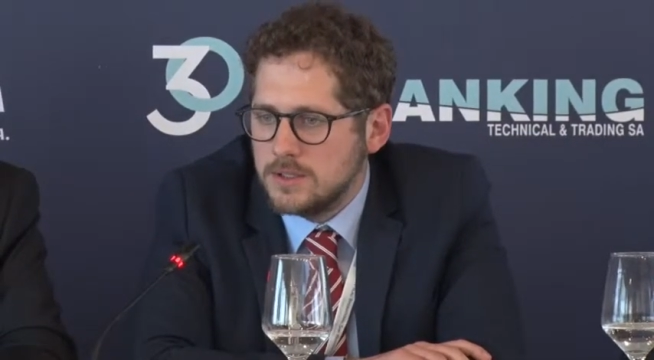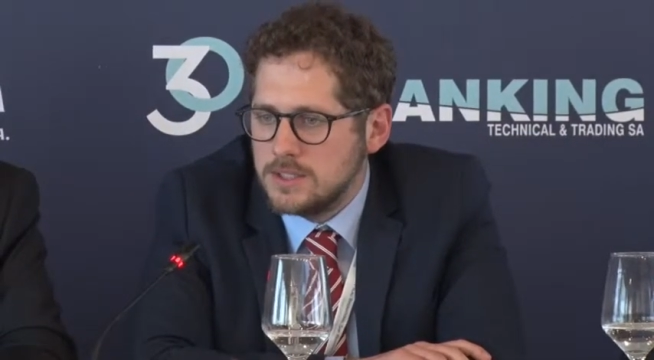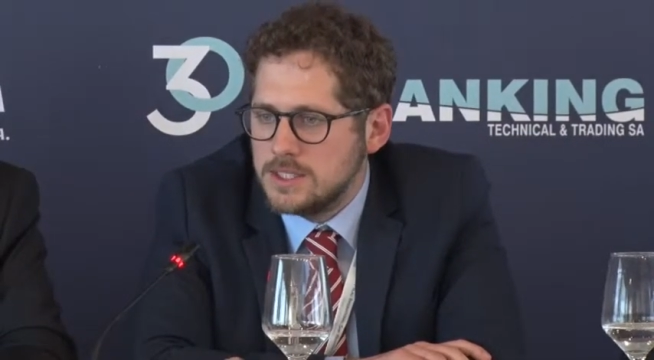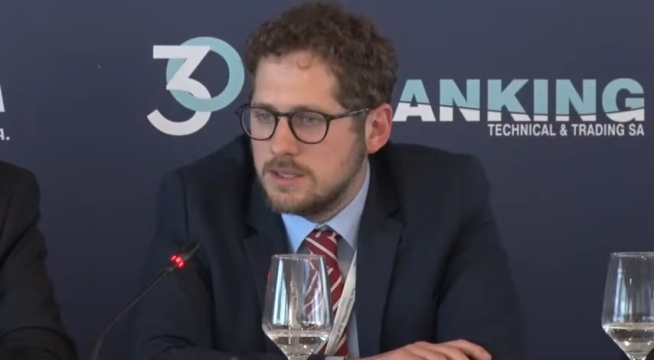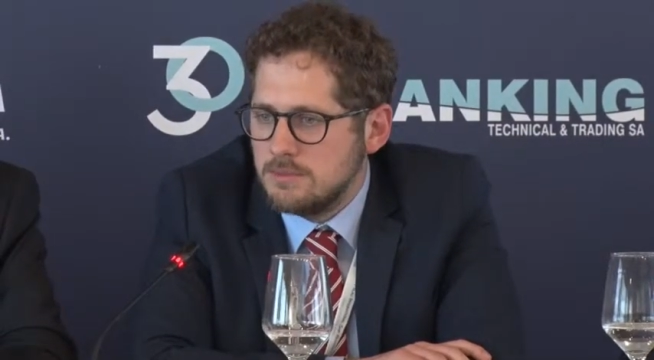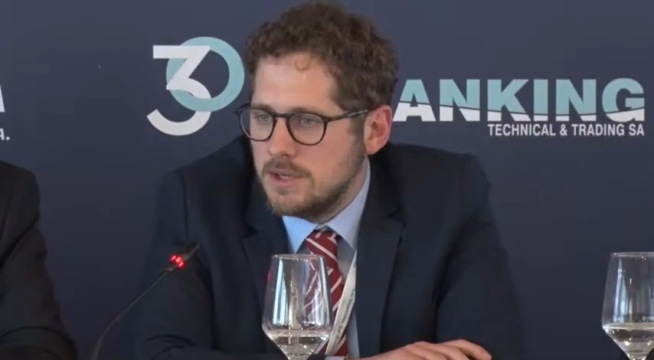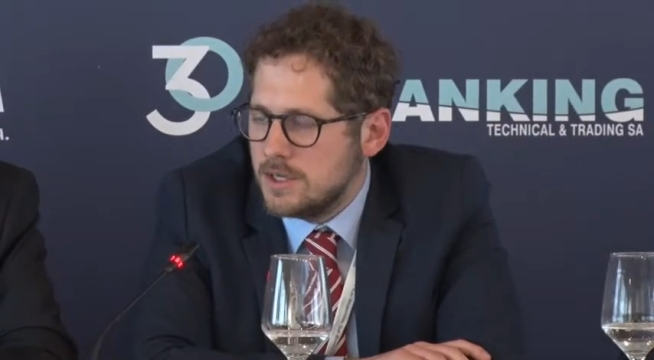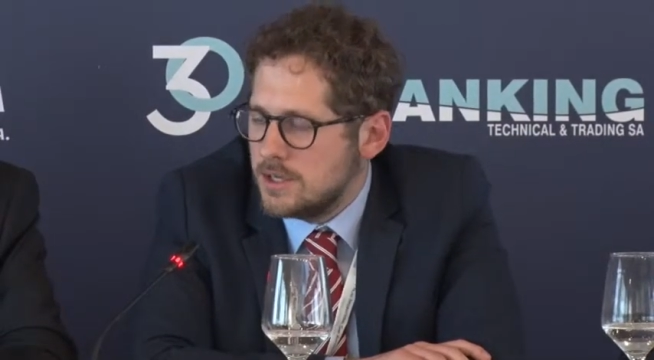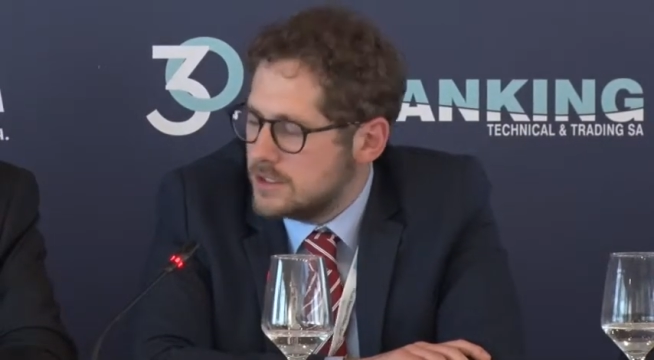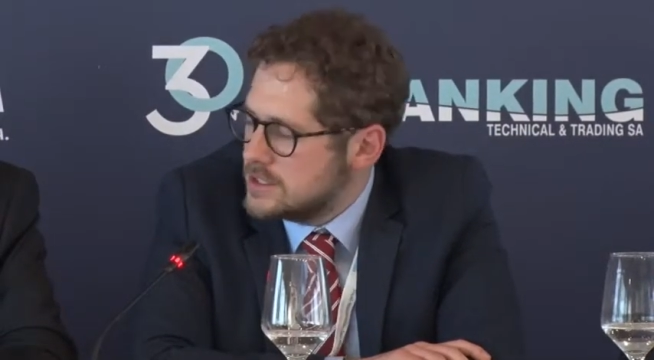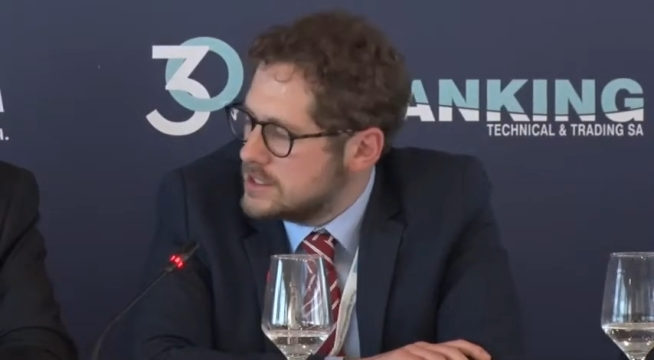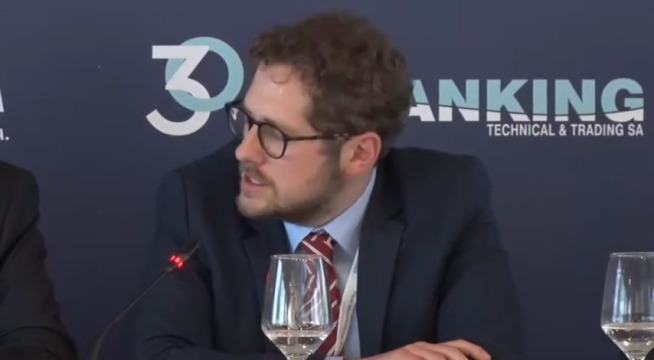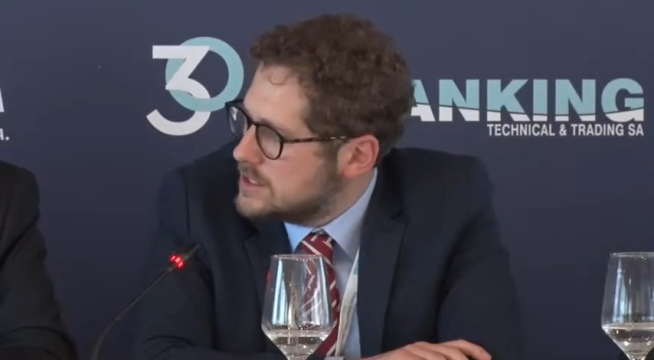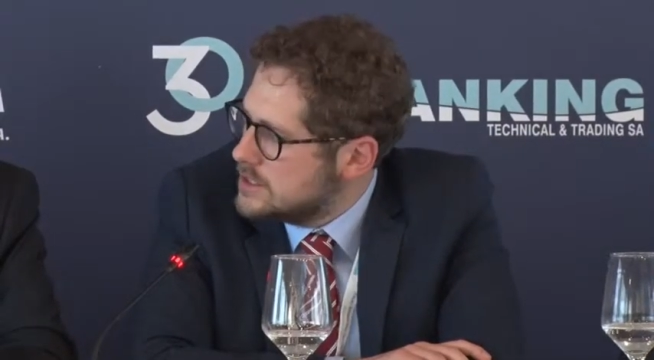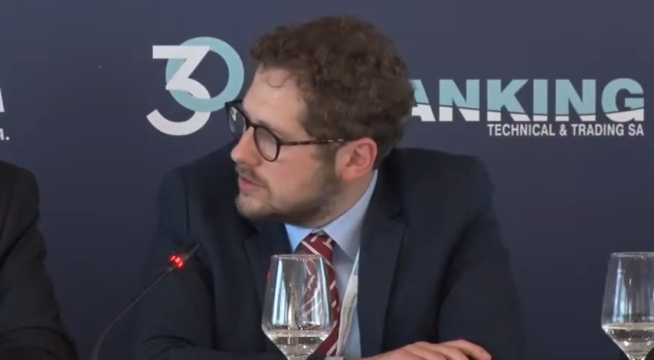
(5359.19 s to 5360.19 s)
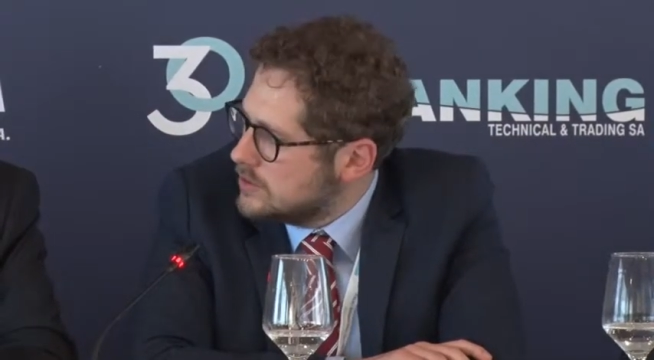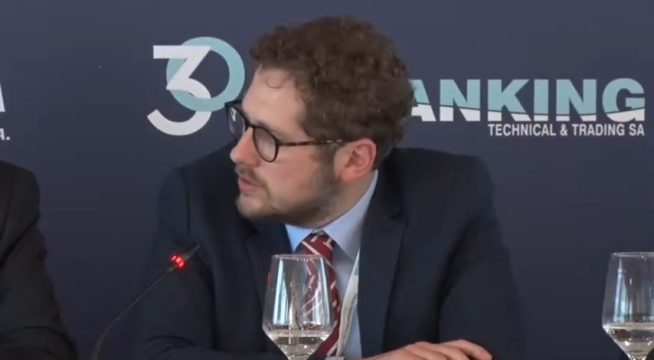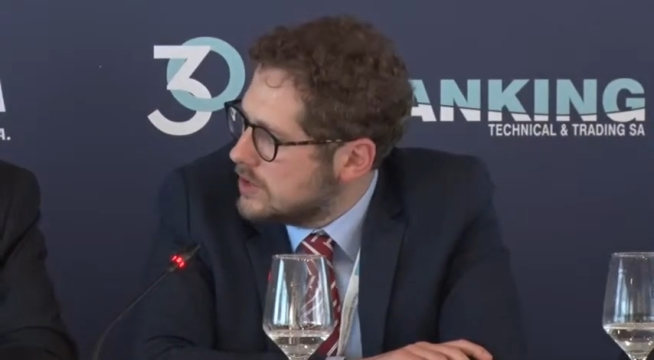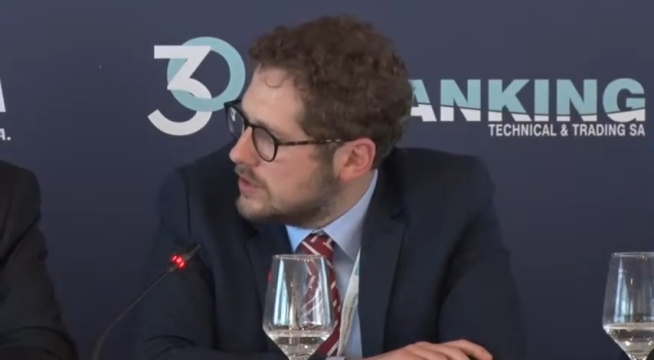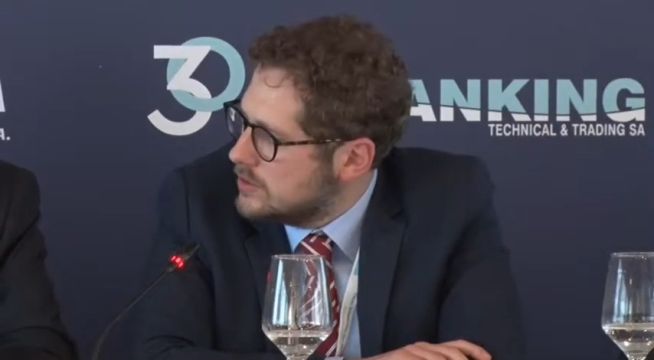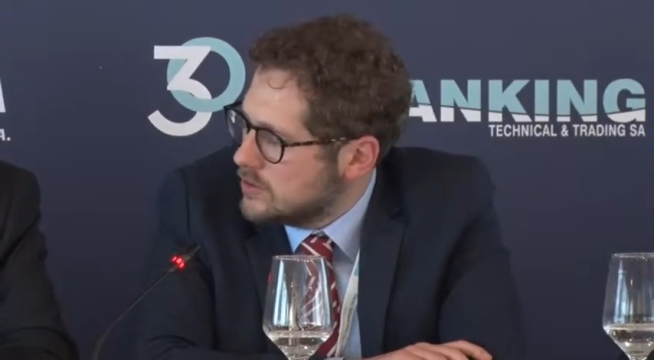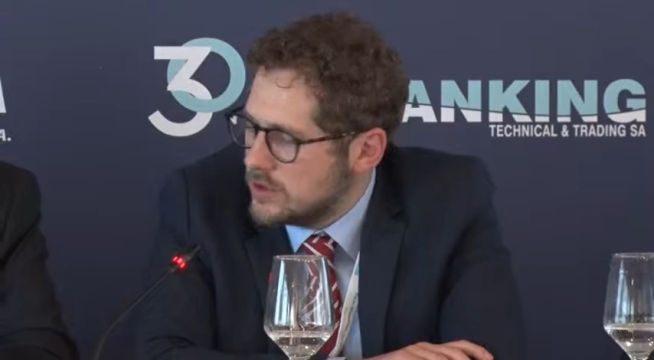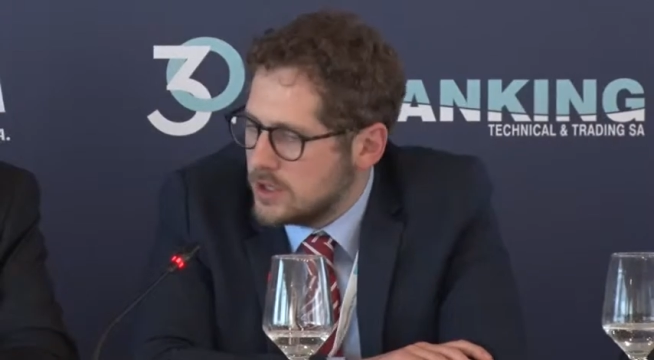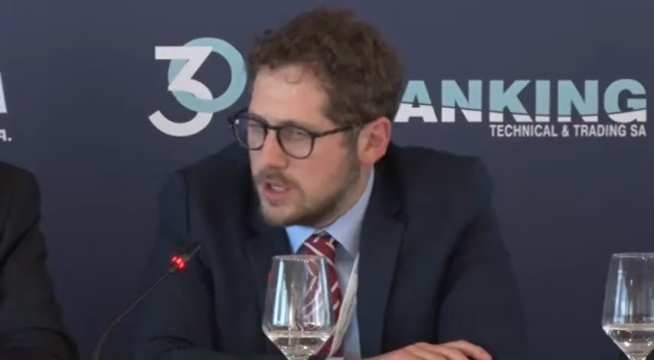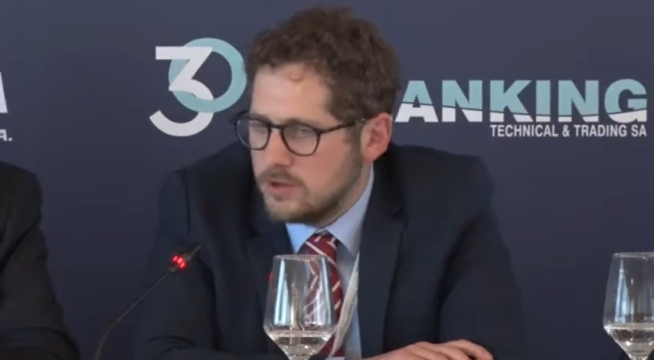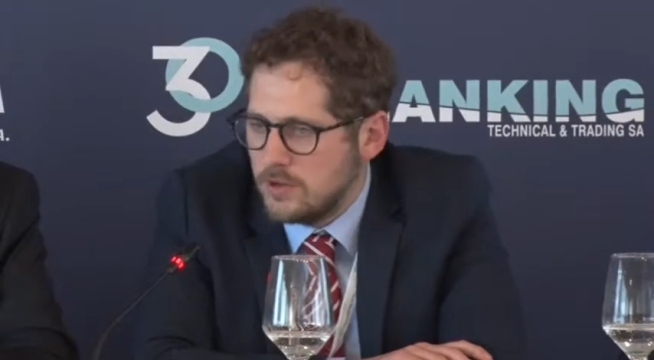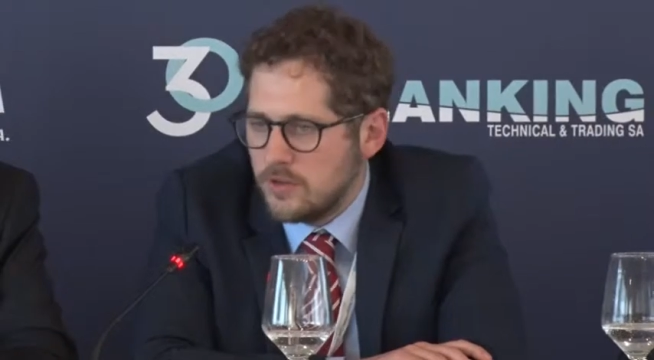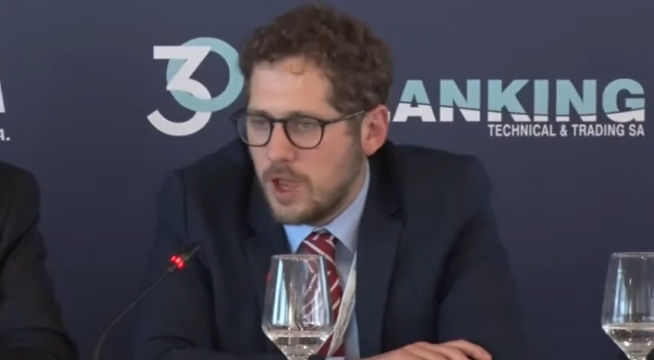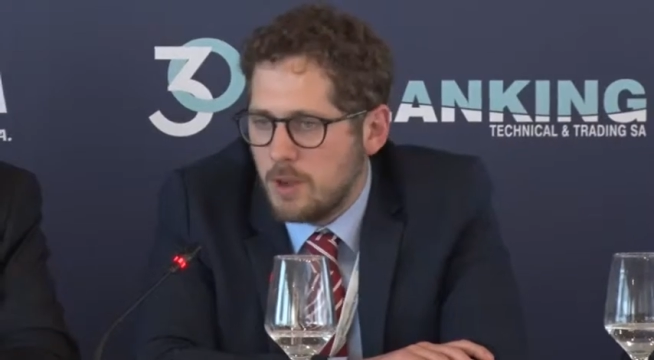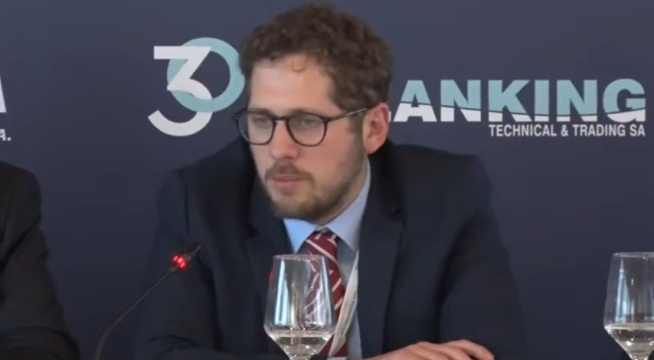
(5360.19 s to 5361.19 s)
similarities
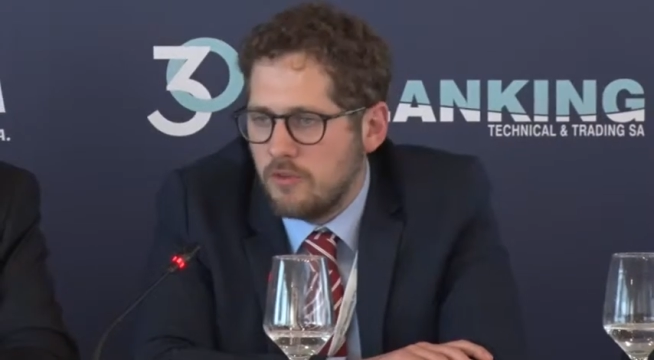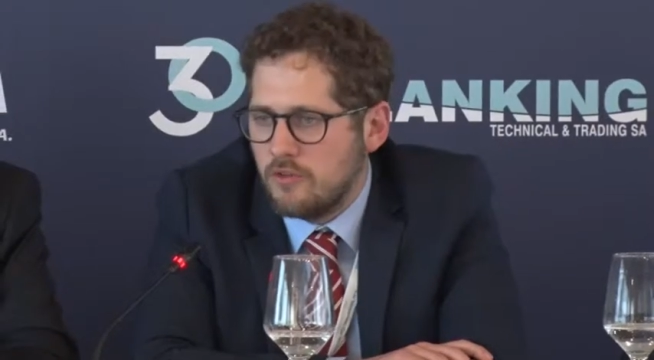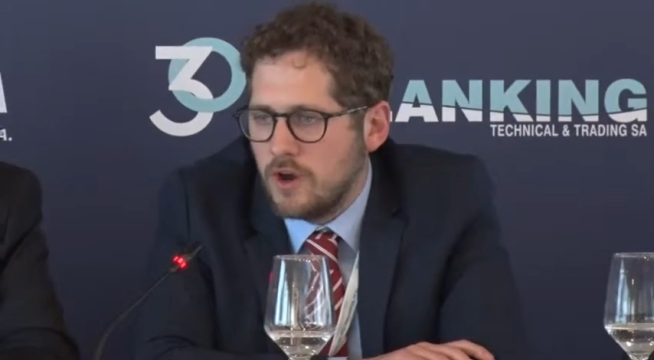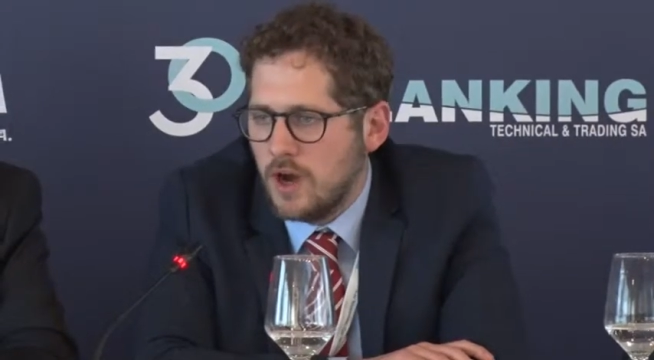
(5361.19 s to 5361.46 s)
in the type of